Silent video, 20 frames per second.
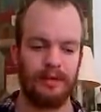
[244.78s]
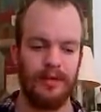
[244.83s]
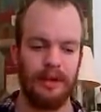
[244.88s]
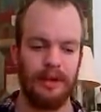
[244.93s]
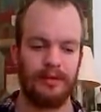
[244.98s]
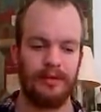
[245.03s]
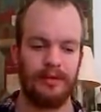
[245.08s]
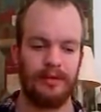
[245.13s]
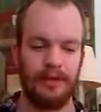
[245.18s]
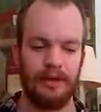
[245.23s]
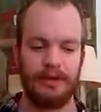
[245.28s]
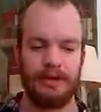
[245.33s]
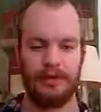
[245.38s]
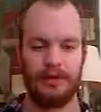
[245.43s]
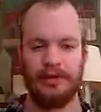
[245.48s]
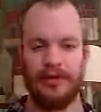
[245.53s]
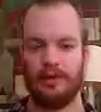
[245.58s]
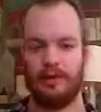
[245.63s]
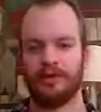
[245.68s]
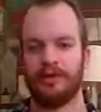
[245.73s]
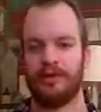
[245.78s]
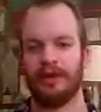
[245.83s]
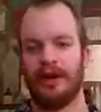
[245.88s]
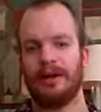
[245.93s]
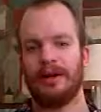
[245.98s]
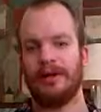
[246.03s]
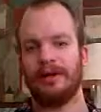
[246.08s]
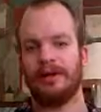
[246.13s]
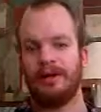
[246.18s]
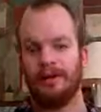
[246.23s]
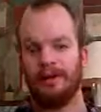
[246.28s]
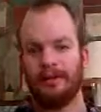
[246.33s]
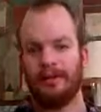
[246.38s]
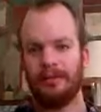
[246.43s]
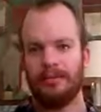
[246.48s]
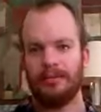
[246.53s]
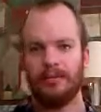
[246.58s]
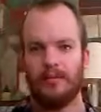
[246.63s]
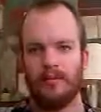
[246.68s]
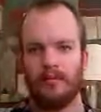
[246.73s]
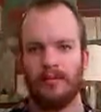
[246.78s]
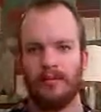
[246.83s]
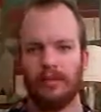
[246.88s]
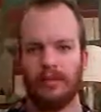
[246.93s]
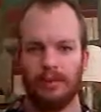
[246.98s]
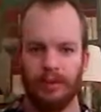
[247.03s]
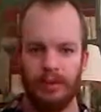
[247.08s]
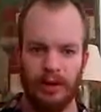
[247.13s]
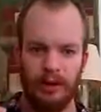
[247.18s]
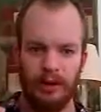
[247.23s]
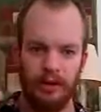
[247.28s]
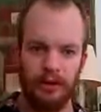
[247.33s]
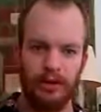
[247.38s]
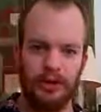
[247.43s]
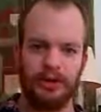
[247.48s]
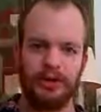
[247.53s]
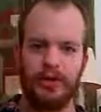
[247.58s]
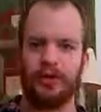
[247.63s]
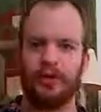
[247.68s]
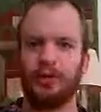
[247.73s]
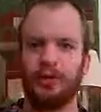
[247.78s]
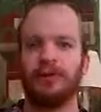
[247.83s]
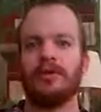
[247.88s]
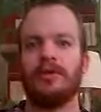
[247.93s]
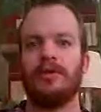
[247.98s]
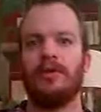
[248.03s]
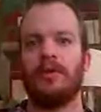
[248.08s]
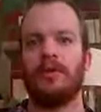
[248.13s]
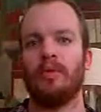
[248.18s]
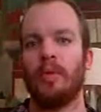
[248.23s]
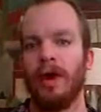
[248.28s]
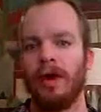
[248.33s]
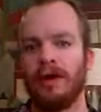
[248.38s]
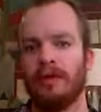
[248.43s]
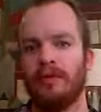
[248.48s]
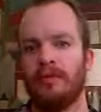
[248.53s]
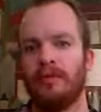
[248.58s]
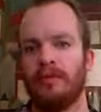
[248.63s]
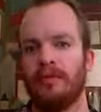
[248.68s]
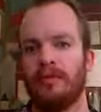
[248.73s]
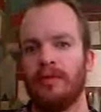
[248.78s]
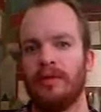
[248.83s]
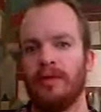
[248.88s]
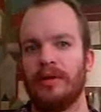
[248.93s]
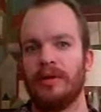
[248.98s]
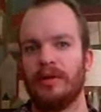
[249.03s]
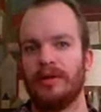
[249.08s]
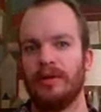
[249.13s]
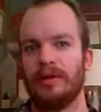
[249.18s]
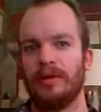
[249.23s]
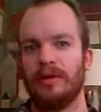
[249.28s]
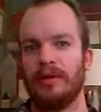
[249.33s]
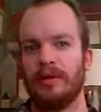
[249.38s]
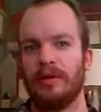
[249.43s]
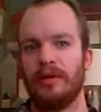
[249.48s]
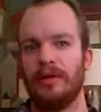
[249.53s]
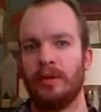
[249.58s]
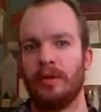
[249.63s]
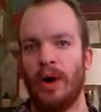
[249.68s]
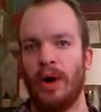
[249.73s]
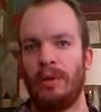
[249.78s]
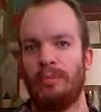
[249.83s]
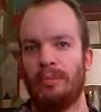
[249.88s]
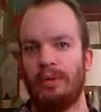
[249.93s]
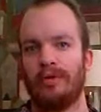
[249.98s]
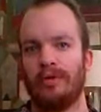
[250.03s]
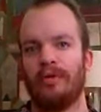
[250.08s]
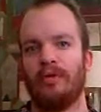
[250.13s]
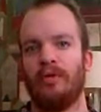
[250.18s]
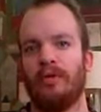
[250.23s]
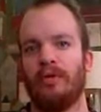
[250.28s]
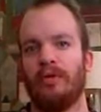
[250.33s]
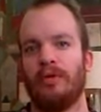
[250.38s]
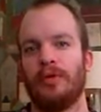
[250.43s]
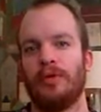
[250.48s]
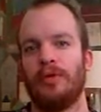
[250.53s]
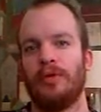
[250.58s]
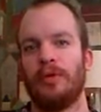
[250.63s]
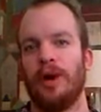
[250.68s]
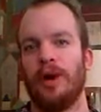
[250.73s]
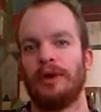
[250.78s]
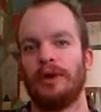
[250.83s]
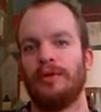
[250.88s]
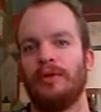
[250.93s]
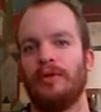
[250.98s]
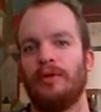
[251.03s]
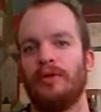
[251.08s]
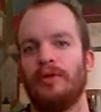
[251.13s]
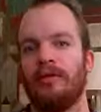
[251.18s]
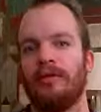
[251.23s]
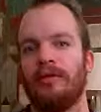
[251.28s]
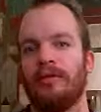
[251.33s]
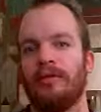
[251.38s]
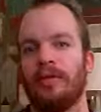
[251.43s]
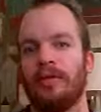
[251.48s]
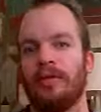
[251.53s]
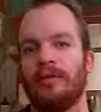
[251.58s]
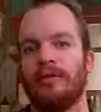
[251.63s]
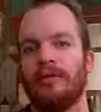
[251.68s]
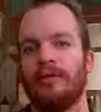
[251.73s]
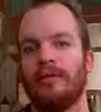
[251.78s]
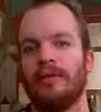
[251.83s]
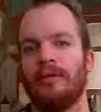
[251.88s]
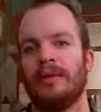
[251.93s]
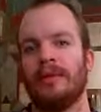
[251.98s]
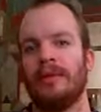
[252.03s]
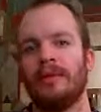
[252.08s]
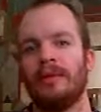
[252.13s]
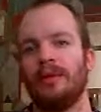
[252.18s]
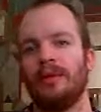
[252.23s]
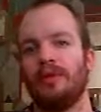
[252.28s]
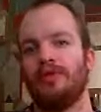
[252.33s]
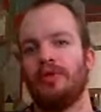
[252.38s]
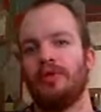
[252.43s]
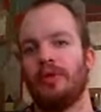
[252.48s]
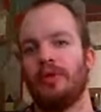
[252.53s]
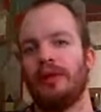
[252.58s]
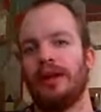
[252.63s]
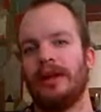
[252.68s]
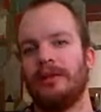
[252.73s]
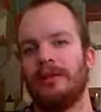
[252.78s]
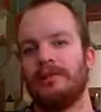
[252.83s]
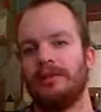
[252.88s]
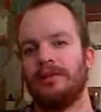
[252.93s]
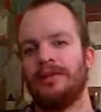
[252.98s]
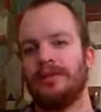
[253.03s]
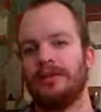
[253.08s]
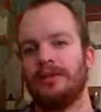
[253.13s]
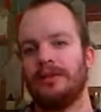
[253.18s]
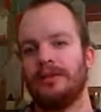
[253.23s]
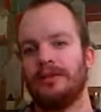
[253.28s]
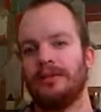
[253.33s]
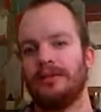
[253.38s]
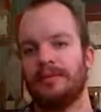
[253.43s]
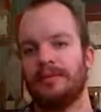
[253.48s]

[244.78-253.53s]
that this type of strike, you just use the weight of the weapon or the weight of your limbs